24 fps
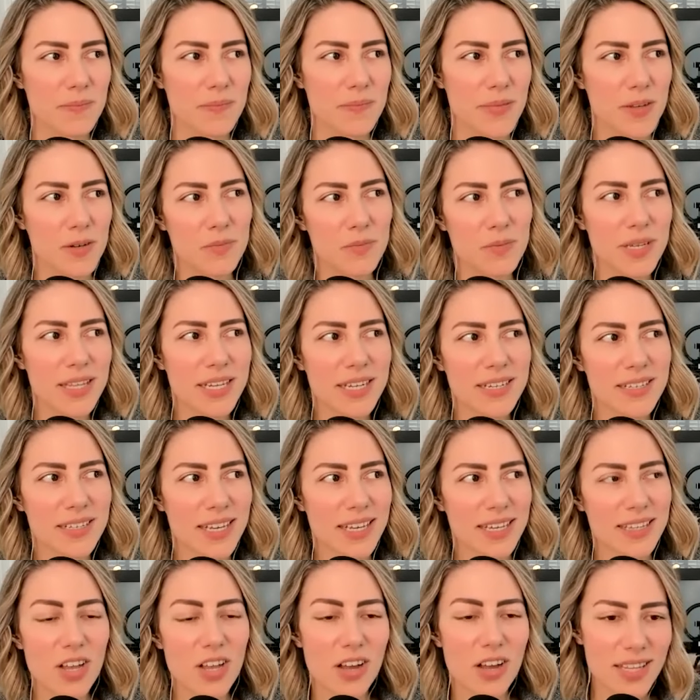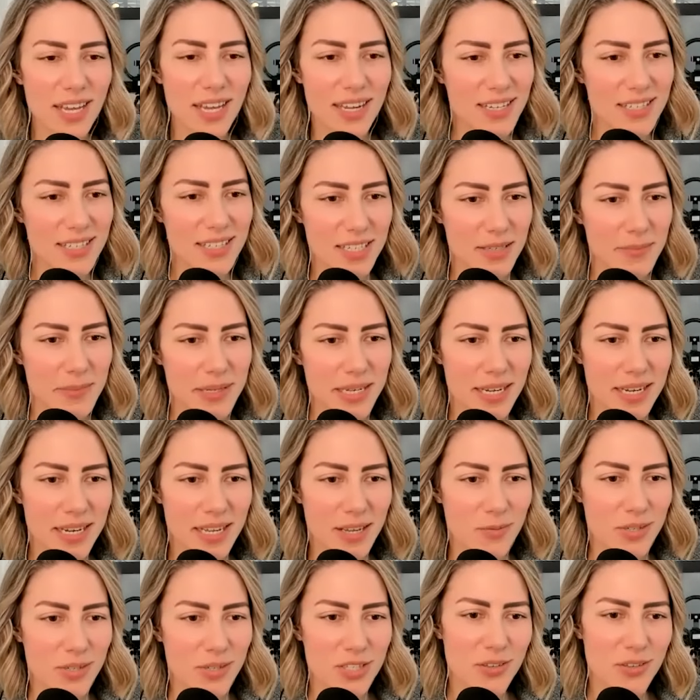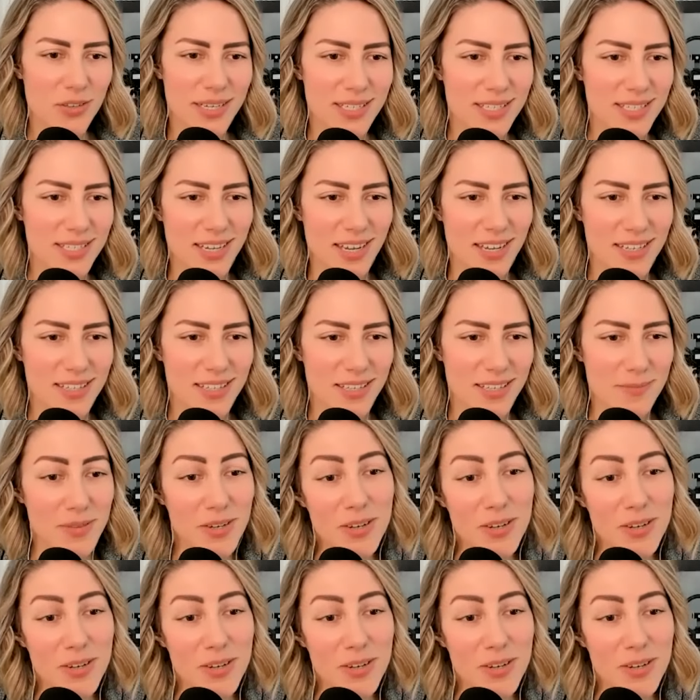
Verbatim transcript: They're really like not that intimidating once you get to talk to them.